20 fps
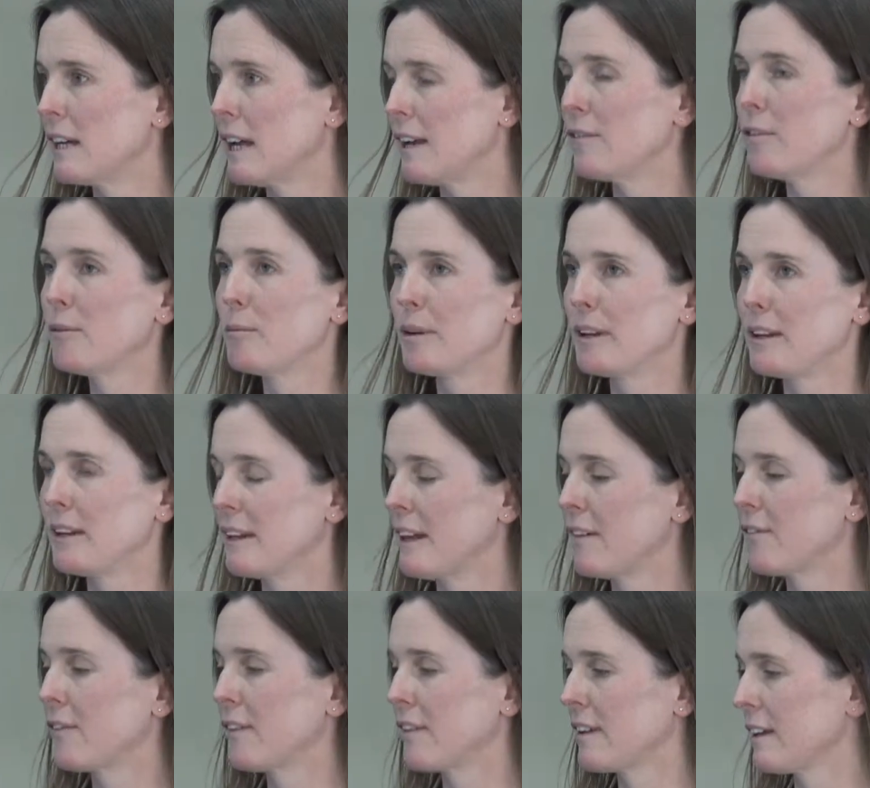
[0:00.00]
Everybody and
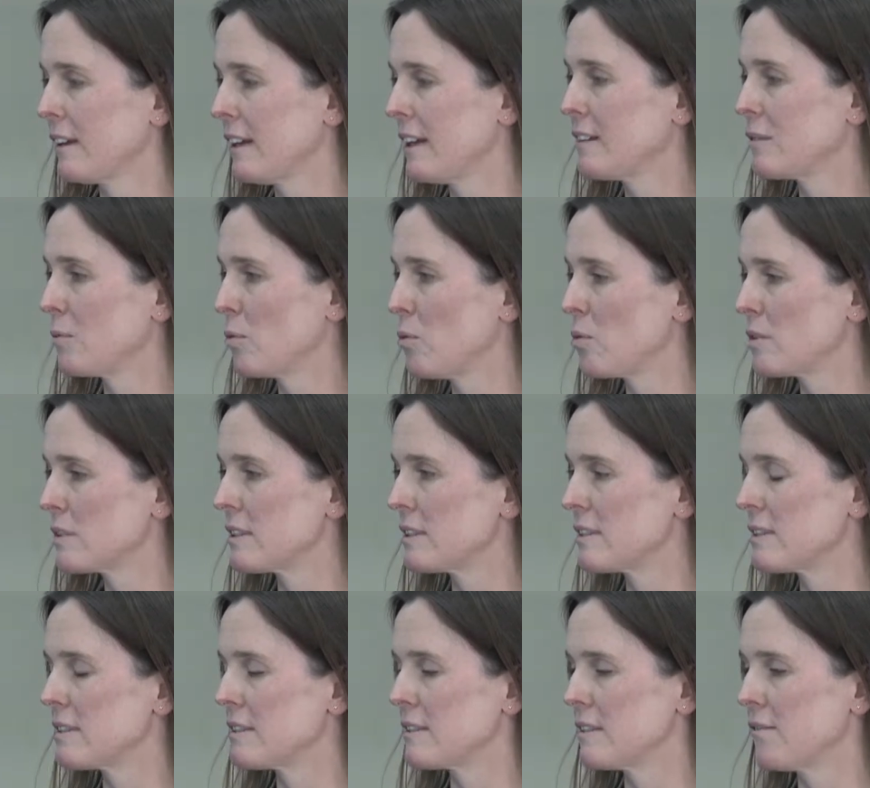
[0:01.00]
everything needs water
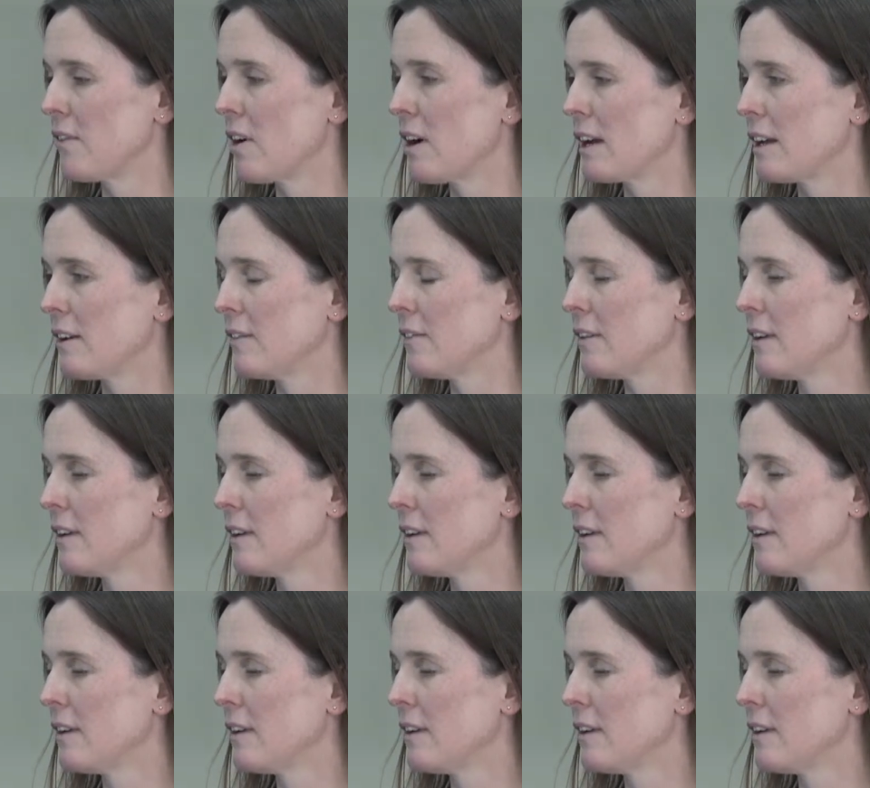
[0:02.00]
to survive.